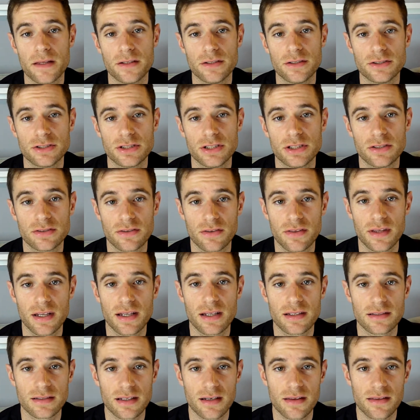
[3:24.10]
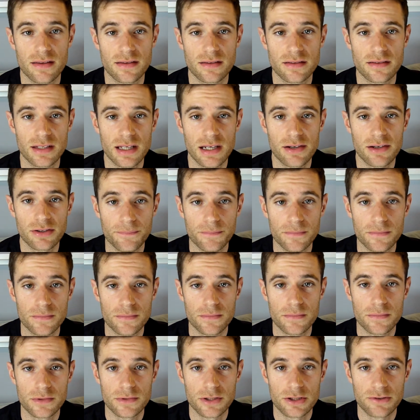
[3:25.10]
She doesn't think it's anything serious.
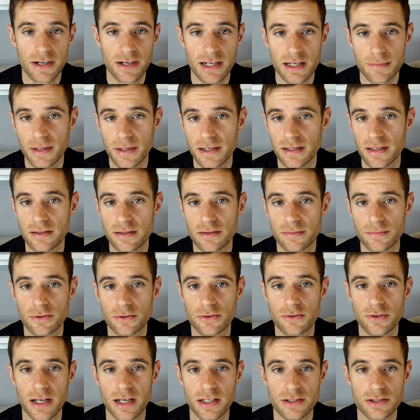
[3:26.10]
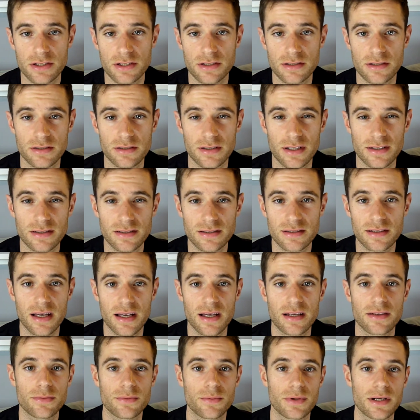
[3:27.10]
She recommended some stretches, as I'd
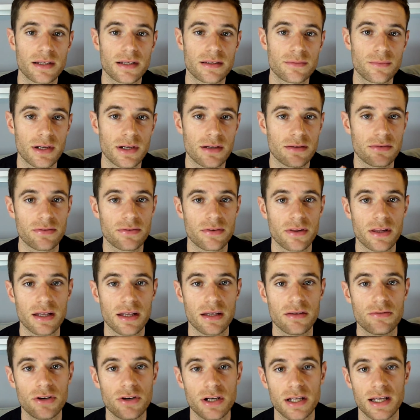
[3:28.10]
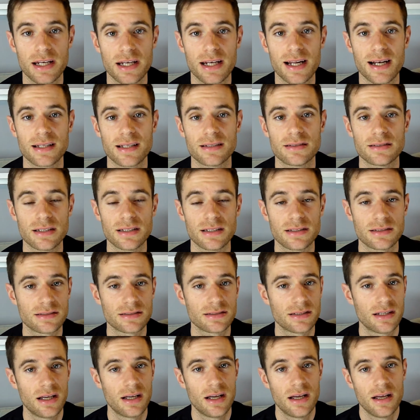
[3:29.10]
said when I went for the running analysis.
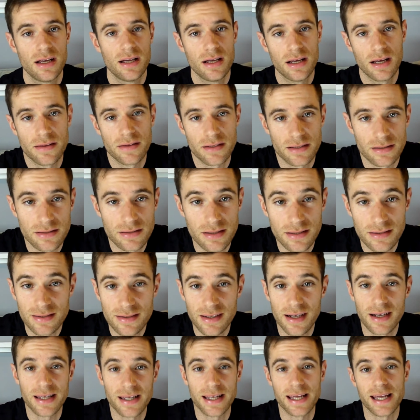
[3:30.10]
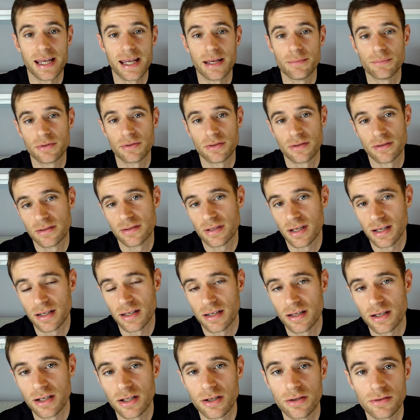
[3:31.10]
I think it's just tight hips and tight
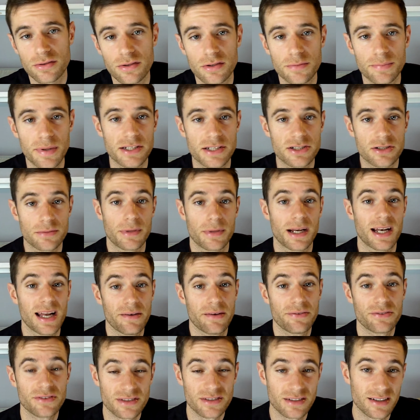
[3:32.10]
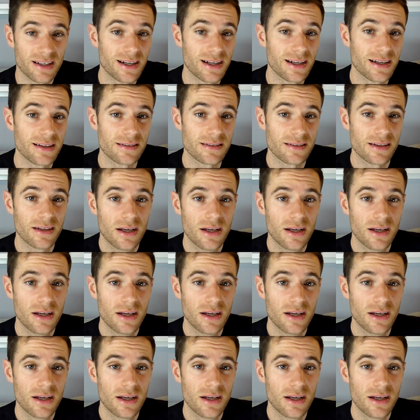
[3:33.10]
glutes, especially on my left side,